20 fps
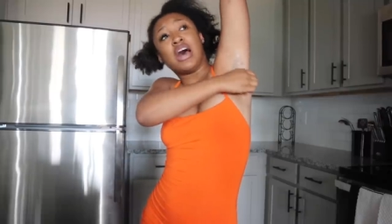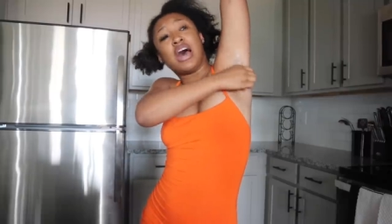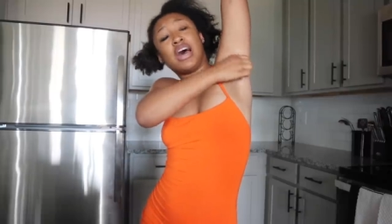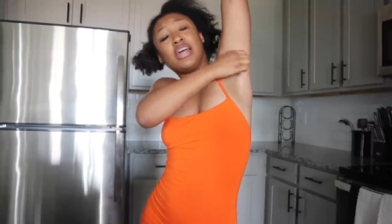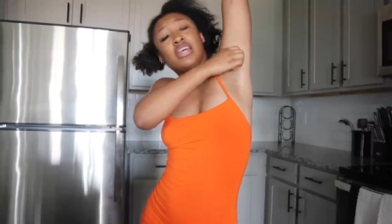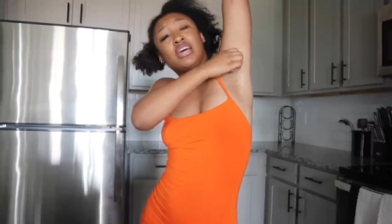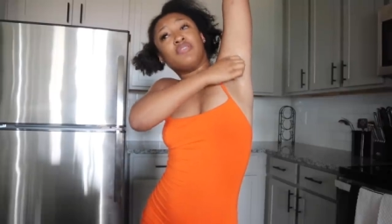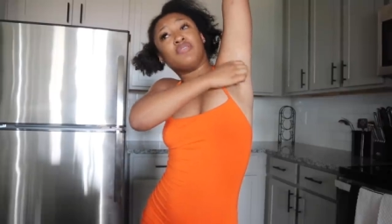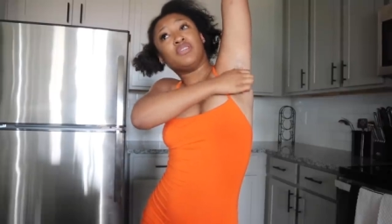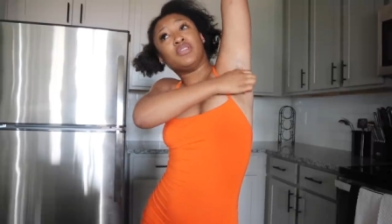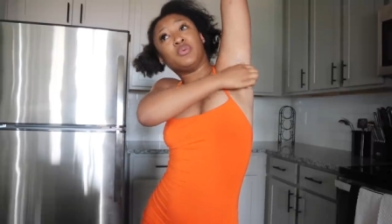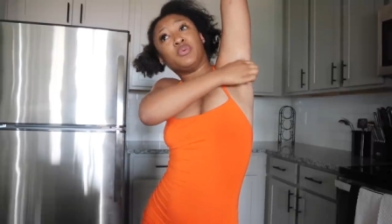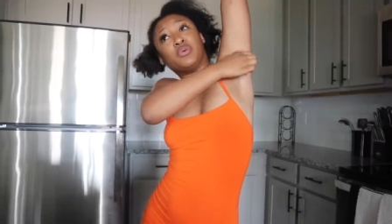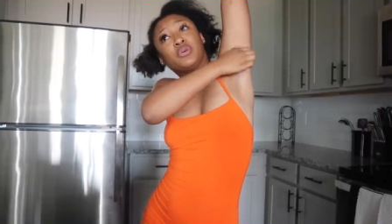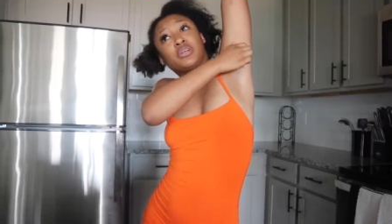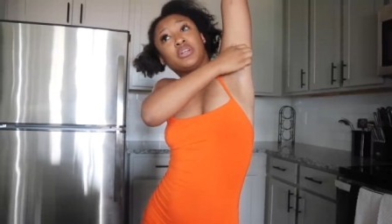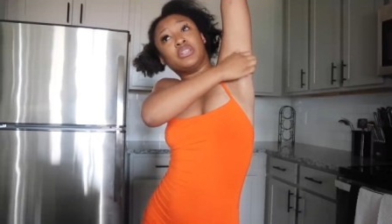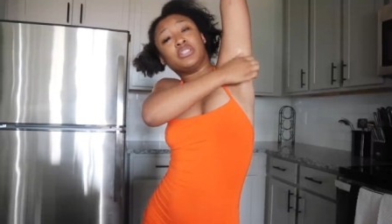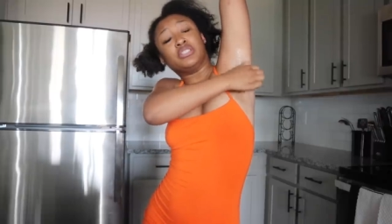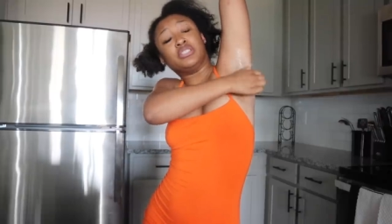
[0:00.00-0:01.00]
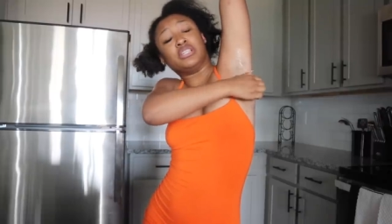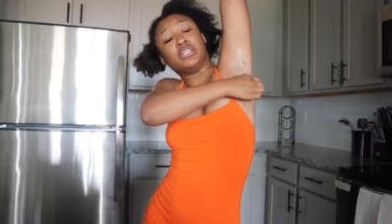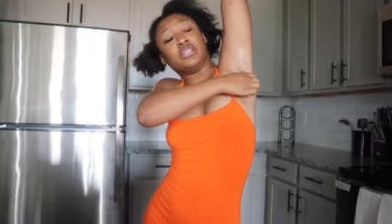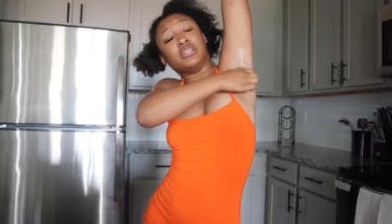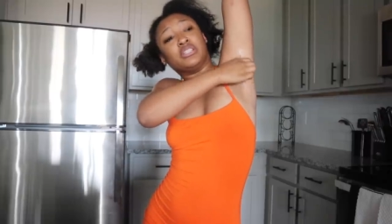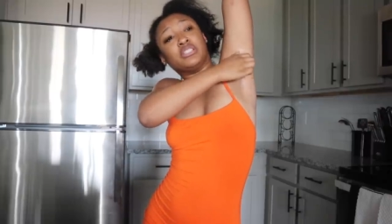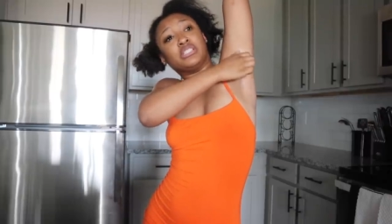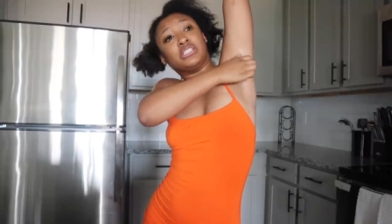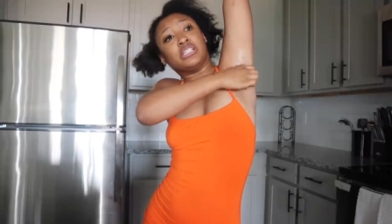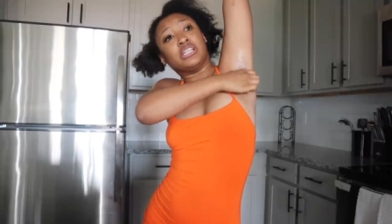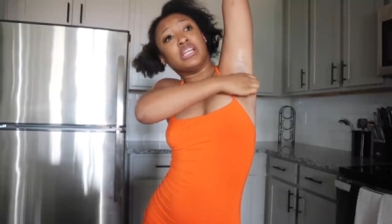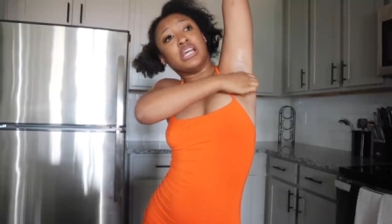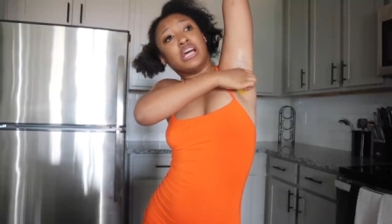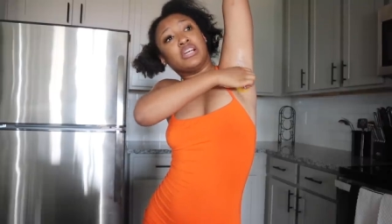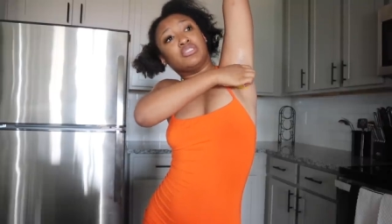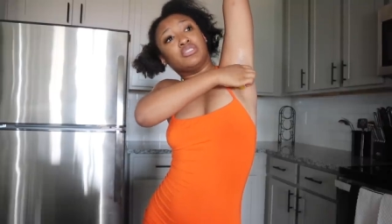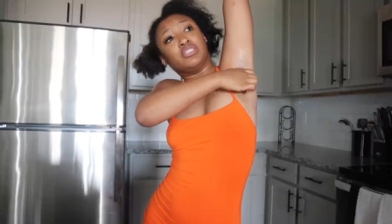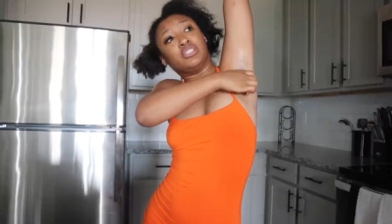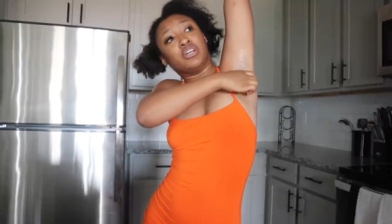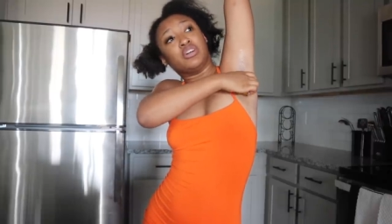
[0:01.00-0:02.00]
I definitely want to get into the
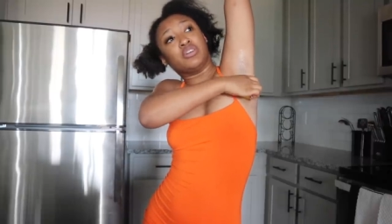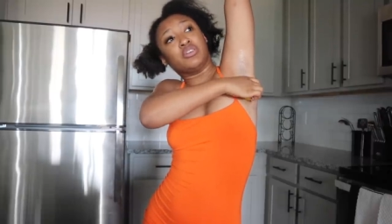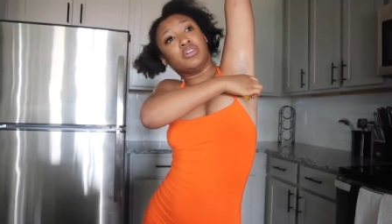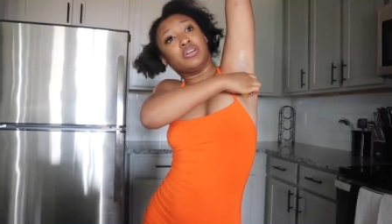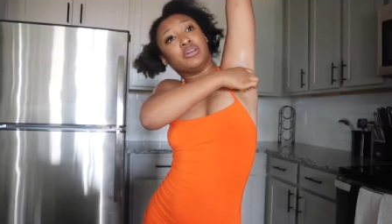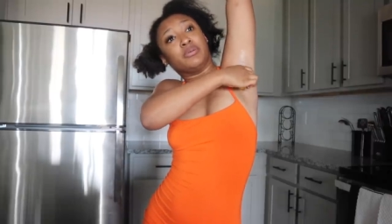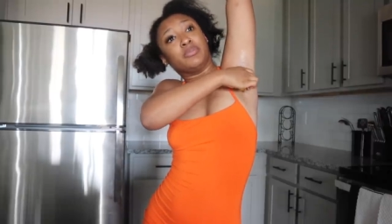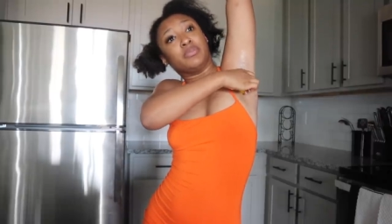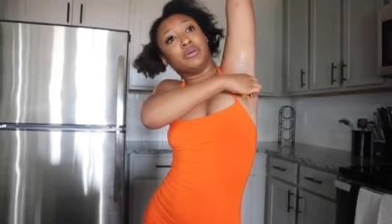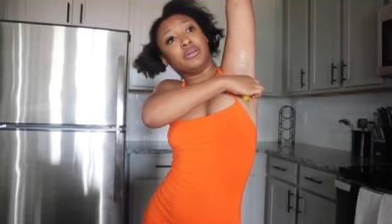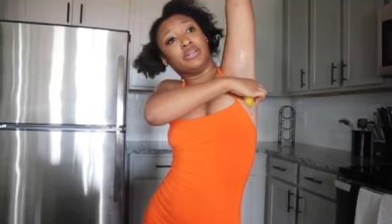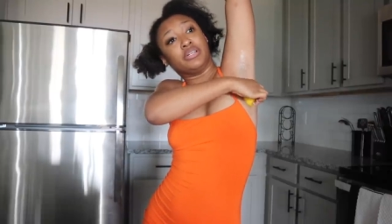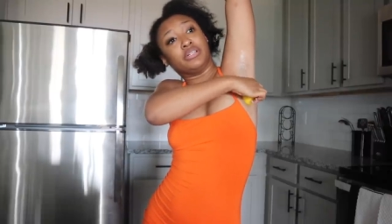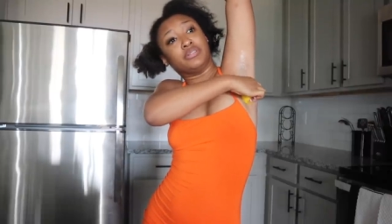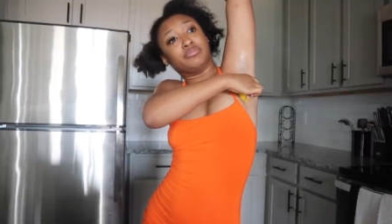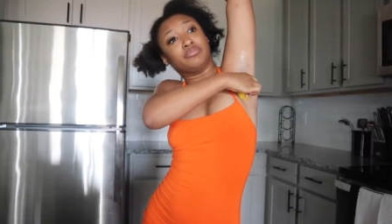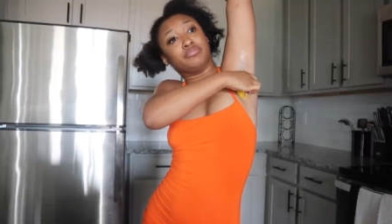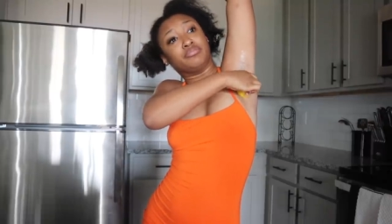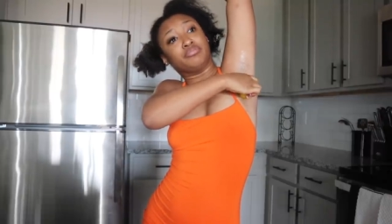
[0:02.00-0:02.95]
natural deodorant, but